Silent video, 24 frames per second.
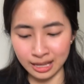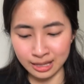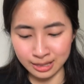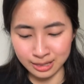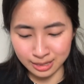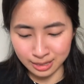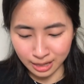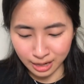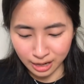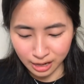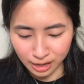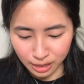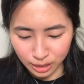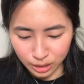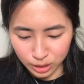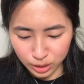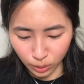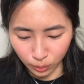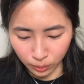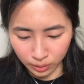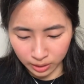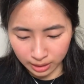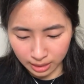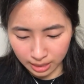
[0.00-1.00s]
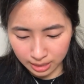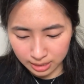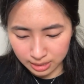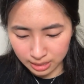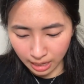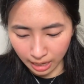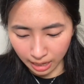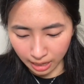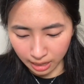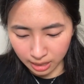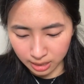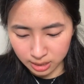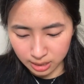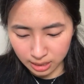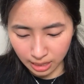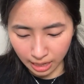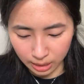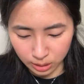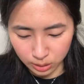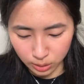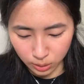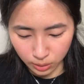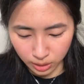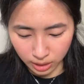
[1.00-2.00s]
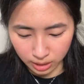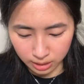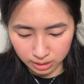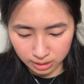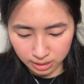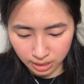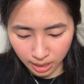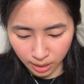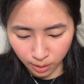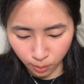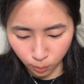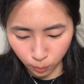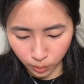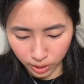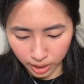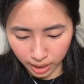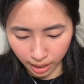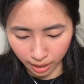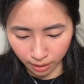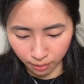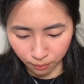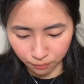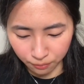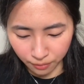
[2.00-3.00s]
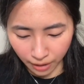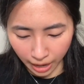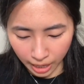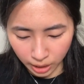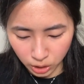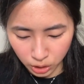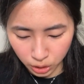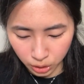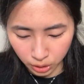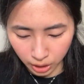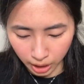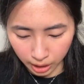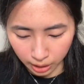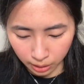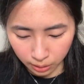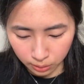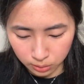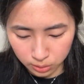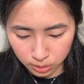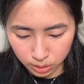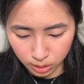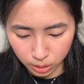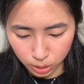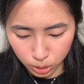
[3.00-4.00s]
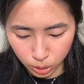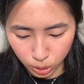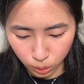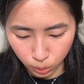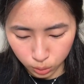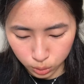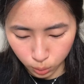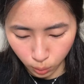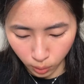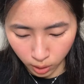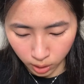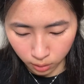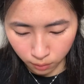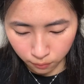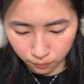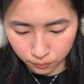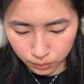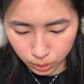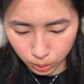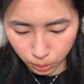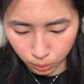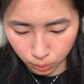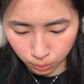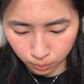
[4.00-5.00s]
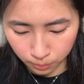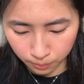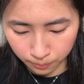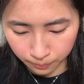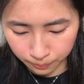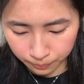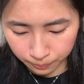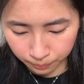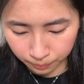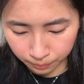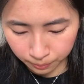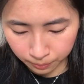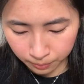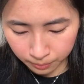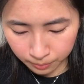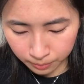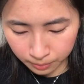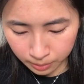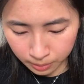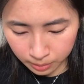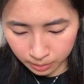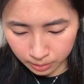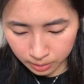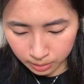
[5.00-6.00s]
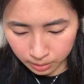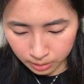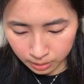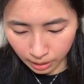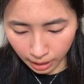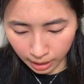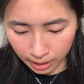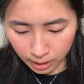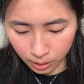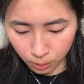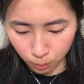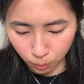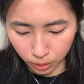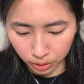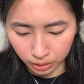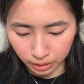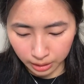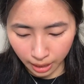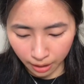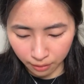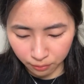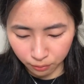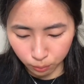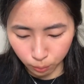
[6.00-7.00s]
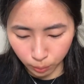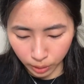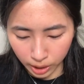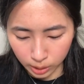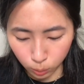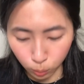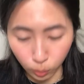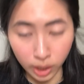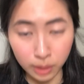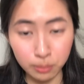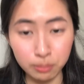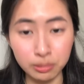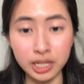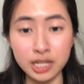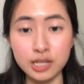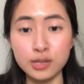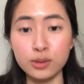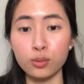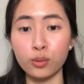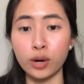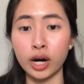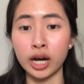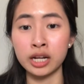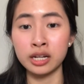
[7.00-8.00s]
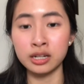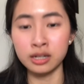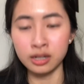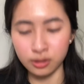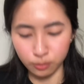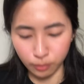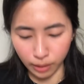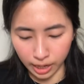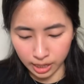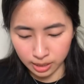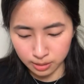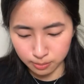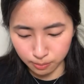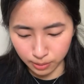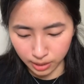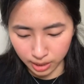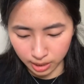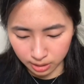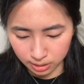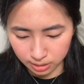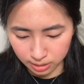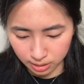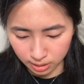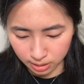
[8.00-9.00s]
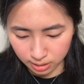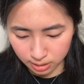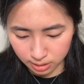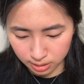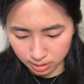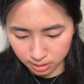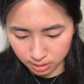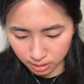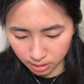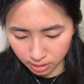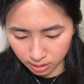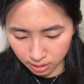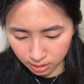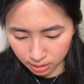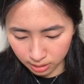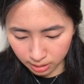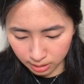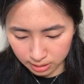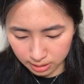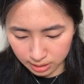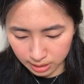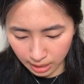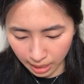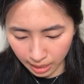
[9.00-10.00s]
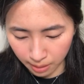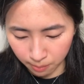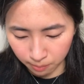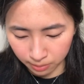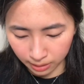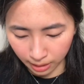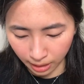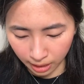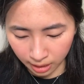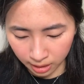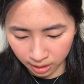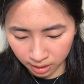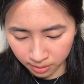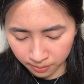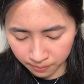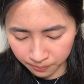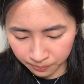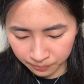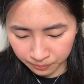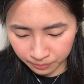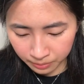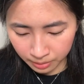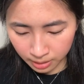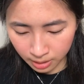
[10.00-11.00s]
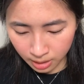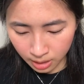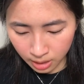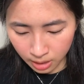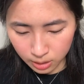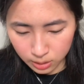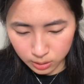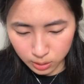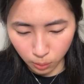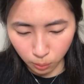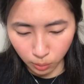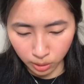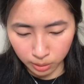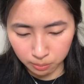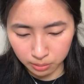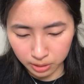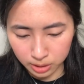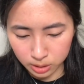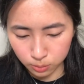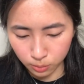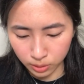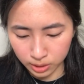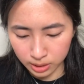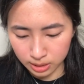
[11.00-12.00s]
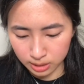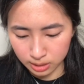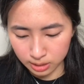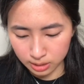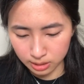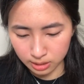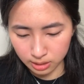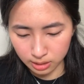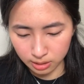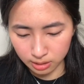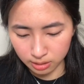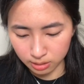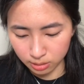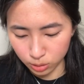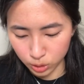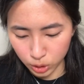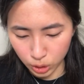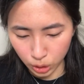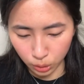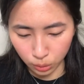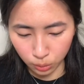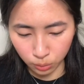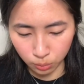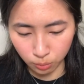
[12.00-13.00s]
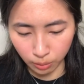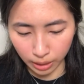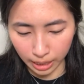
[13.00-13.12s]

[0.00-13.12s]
So in this case, as you can see, we can factor out 2 square root of 2. And then we're left with 1 plus 1, right? Because it's the same thing. So 1 plus 1 is 2, right?